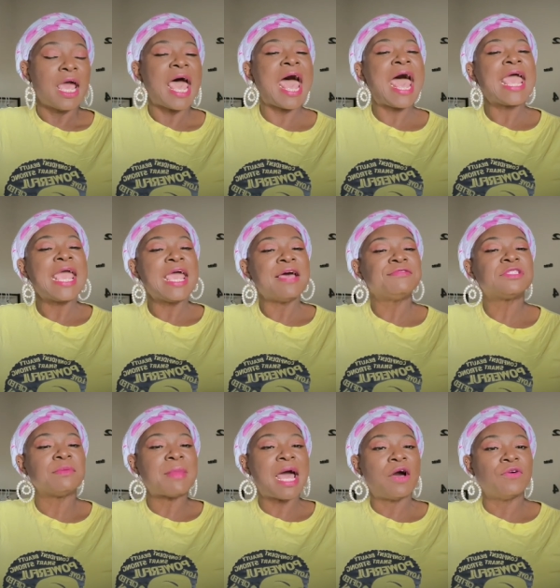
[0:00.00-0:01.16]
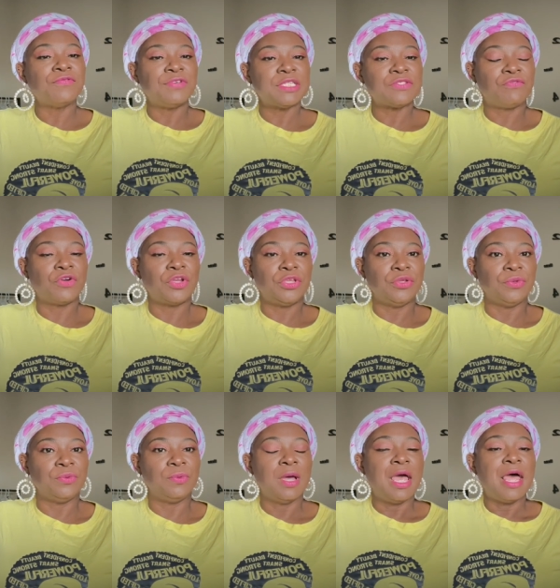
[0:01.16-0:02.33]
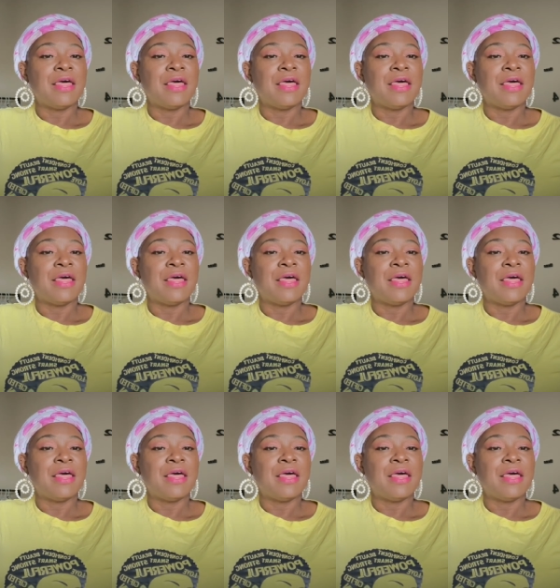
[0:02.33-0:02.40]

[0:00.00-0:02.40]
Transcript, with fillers: I have some outfits for you